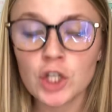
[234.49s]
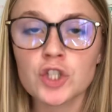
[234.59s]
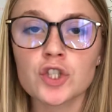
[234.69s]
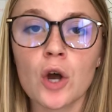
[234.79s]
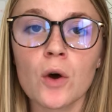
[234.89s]

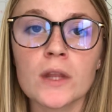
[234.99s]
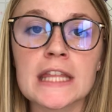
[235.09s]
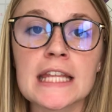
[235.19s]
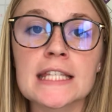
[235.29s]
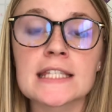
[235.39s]
So
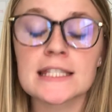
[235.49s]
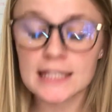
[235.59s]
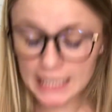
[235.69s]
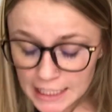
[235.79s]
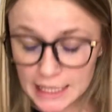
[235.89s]
the
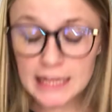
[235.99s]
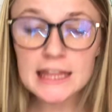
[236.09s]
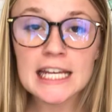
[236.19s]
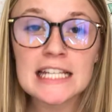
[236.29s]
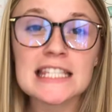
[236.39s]
thing that
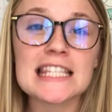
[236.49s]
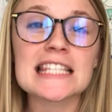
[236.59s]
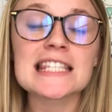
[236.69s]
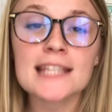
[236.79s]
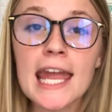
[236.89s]
is the
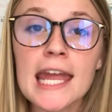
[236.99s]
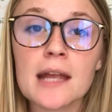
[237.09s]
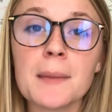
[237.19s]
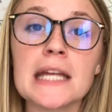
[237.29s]
same